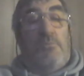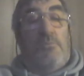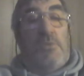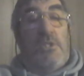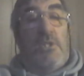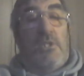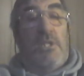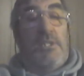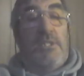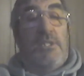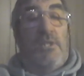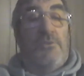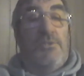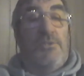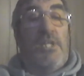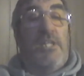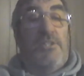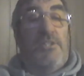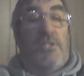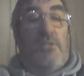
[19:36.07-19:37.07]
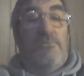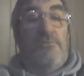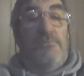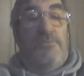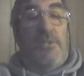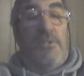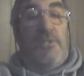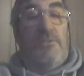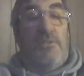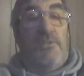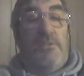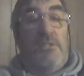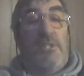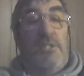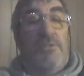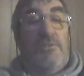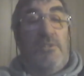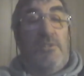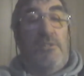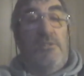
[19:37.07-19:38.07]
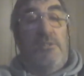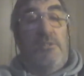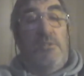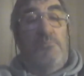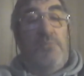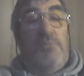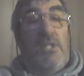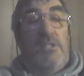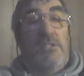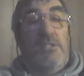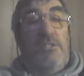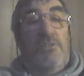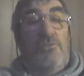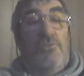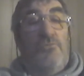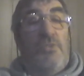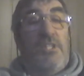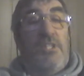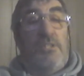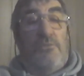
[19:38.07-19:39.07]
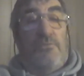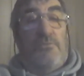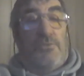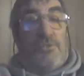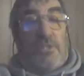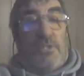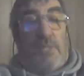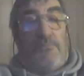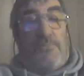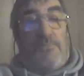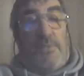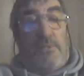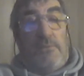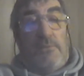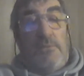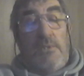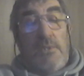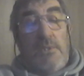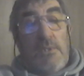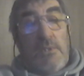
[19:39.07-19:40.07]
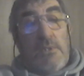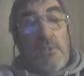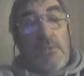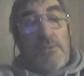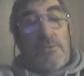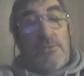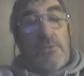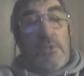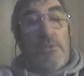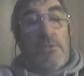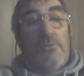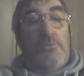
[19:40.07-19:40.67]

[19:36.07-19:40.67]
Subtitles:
Well, I know they don't fix it. They send it to bloody Korea or something. So